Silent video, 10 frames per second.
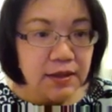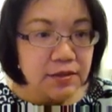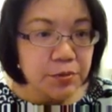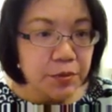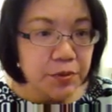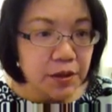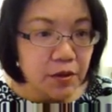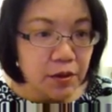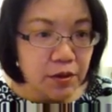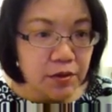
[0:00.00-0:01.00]
and that's what we
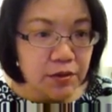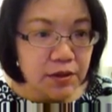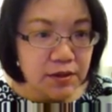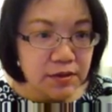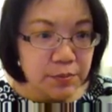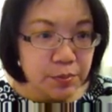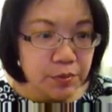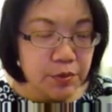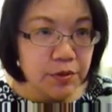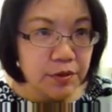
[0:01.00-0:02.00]
call a
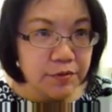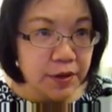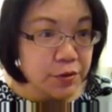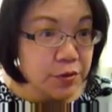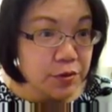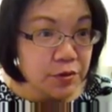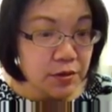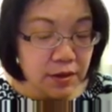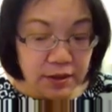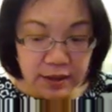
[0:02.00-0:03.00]
support
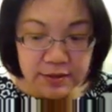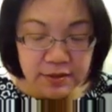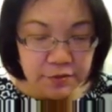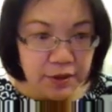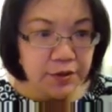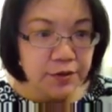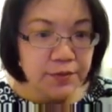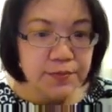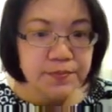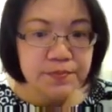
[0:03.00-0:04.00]
vector classifier.